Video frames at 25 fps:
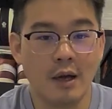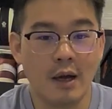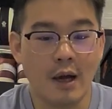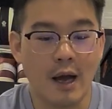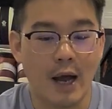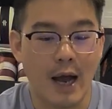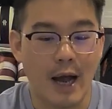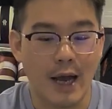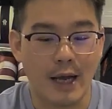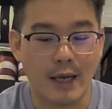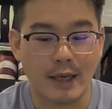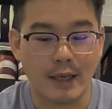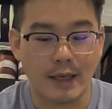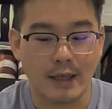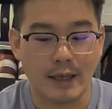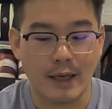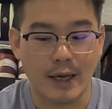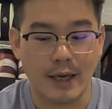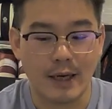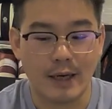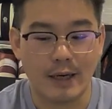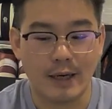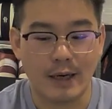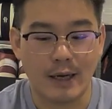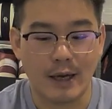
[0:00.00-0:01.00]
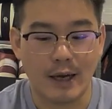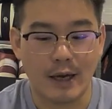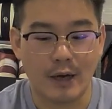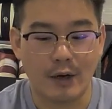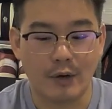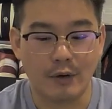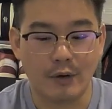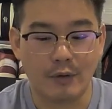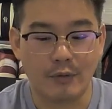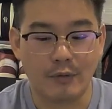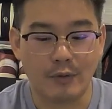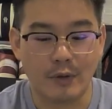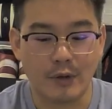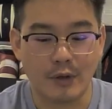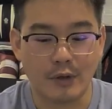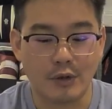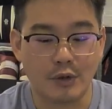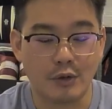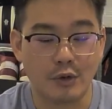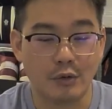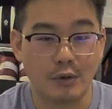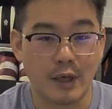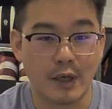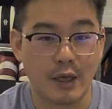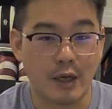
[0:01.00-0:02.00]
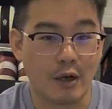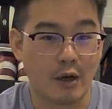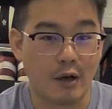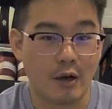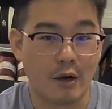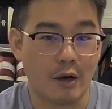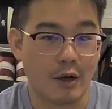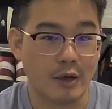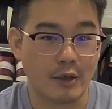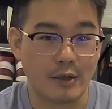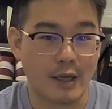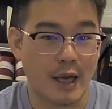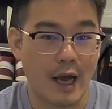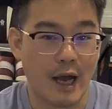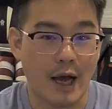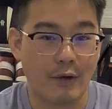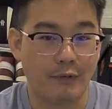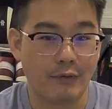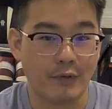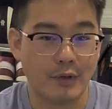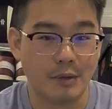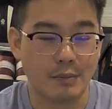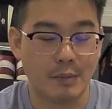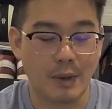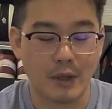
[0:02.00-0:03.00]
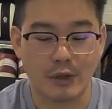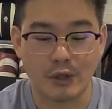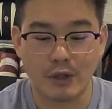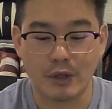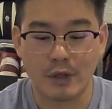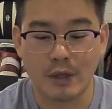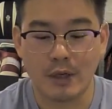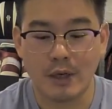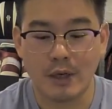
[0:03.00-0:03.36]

I can get it out of a shoe that costs half as much.